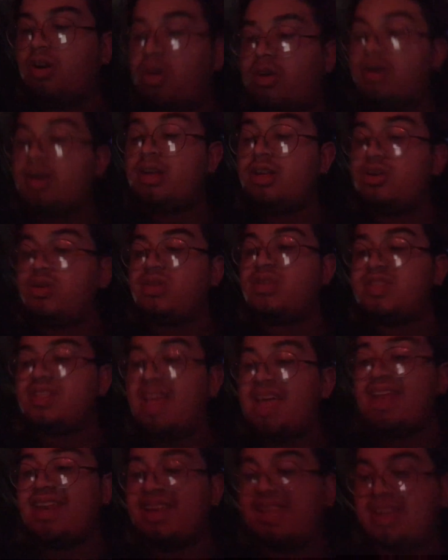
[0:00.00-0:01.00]

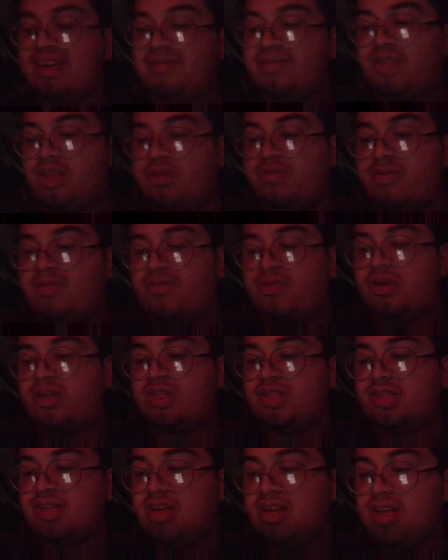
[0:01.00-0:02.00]
understanding of the
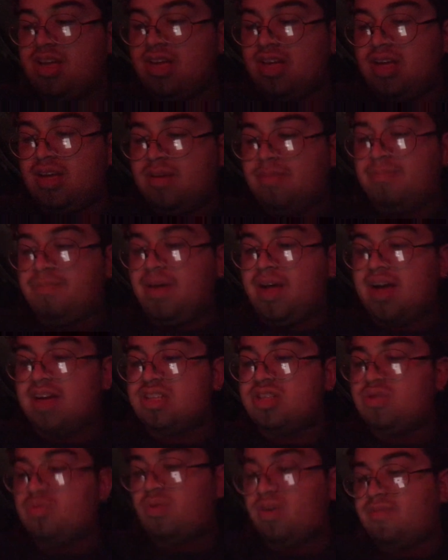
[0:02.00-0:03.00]
universe, back
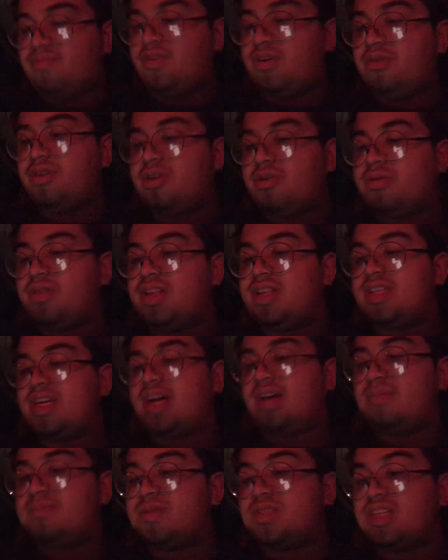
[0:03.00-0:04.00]
to our very early
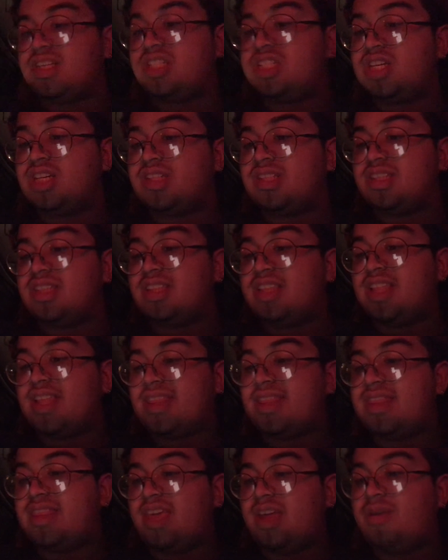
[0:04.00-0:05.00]
times, suggests
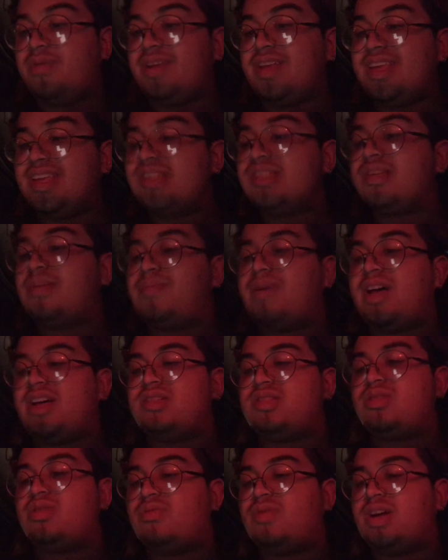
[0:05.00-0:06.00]
that there is a
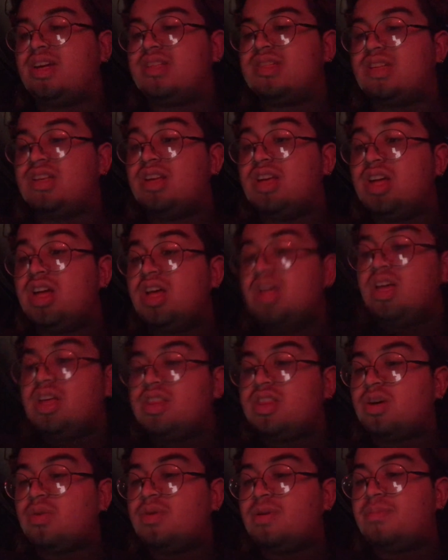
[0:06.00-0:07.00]
past horizon.
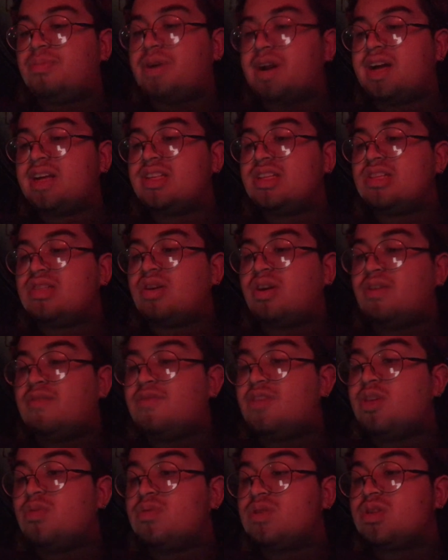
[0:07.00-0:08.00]
though in practice our
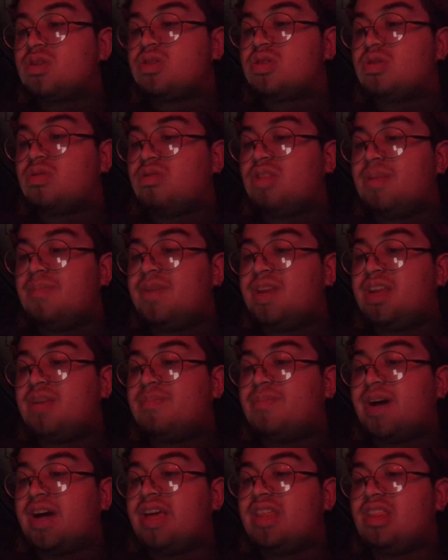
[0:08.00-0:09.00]
view is also limited
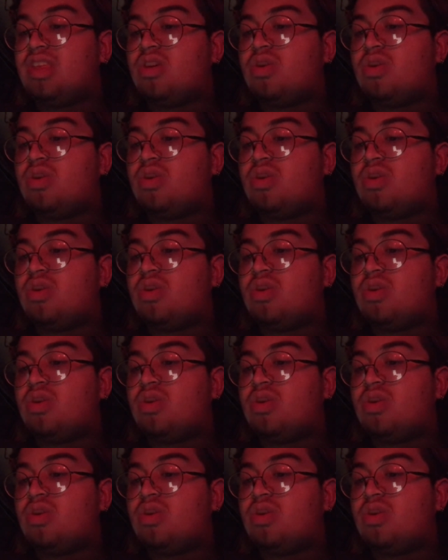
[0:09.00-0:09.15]
by the